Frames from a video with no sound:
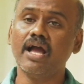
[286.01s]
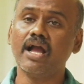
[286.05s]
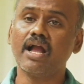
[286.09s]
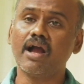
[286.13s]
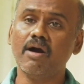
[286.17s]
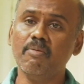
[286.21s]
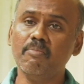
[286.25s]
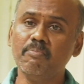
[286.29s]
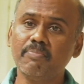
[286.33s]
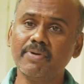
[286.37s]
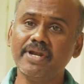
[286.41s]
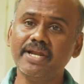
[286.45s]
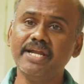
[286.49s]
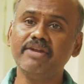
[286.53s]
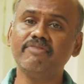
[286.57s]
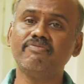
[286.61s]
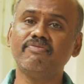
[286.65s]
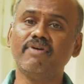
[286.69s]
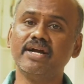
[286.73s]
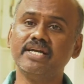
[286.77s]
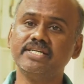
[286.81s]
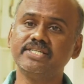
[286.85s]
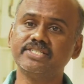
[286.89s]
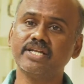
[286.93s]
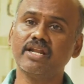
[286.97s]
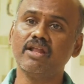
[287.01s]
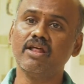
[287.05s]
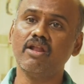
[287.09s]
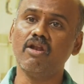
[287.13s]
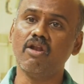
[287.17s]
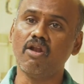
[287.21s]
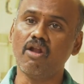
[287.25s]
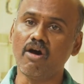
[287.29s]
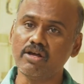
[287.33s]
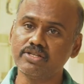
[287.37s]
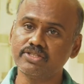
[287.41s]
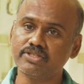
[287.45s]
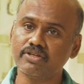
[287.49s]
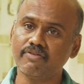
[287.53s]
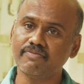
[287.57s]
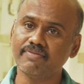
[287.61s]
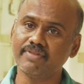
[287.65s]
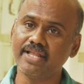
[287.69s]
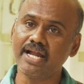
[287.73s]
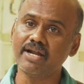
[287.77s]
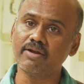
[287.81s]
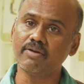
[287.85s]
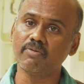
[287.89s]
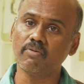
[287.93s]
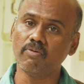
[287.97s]
complete functional loss of
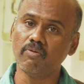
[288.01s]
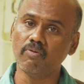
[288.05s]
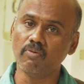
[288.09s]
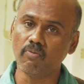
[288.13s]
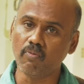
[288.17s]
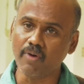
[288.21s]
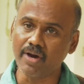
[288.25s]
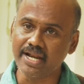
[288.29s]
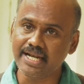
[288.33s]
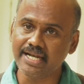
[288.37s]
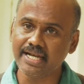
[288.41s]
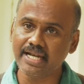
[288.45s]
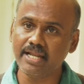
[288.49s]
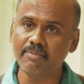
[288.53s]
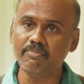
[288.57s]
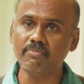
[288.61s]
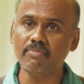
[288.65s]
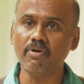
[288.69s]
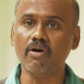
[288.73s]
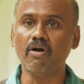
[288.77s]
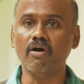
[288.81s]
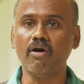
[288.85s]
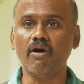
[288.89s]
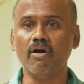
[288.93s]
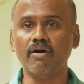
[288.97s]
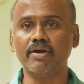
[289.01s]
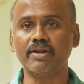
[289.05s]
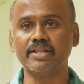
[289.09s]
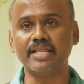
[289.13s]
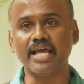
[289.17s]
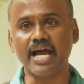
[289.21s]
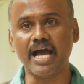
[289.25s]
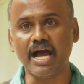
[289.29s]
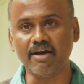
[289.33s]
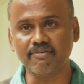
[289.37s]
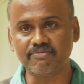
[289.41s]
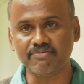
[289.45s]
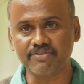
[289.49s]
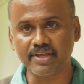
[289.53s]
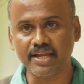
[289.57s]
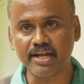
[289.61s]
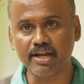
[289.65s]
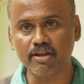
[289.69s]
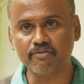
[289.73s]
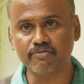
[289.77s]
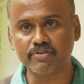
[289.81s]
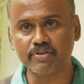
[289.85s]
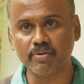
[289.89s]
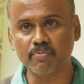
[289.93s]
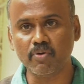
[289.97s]
that one limb or the half side
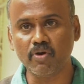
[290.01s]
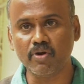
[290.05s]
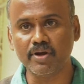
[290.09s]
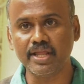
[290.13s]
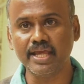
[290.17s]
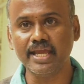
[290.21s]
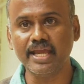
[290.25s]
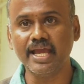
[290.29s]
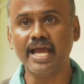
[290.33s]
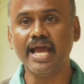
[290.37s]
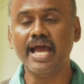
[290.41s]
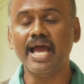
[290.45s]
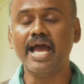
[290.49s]
of the body